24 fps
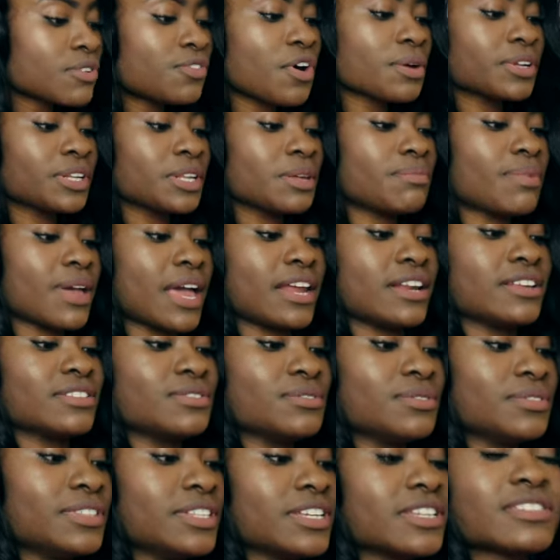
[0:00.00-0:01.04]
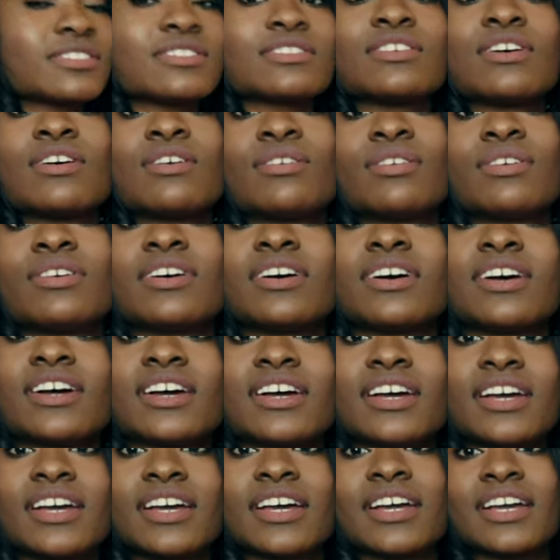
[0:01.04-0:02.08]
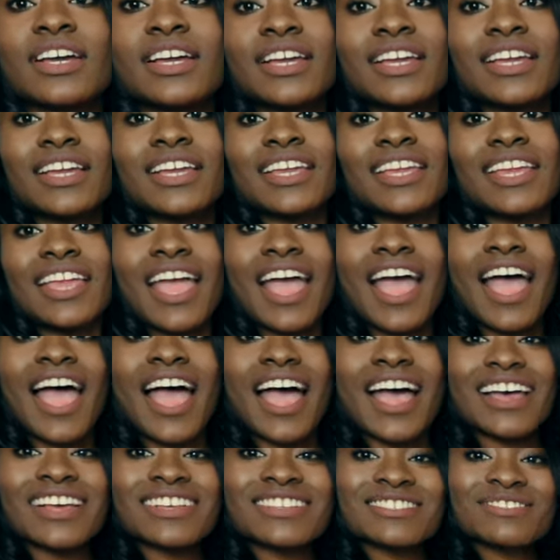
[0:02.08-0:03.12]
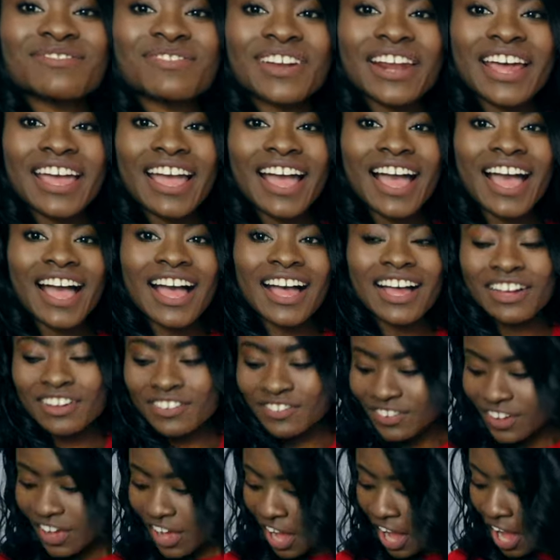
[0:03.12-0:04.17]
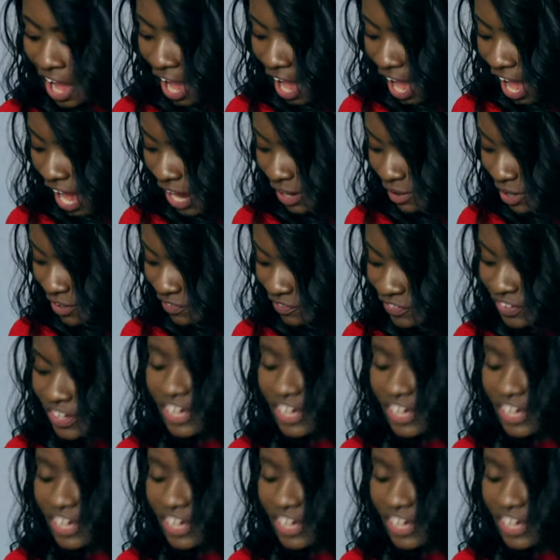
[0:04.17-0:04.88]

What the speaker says: Really bad at doing this, so yeah, that's what I have. How do I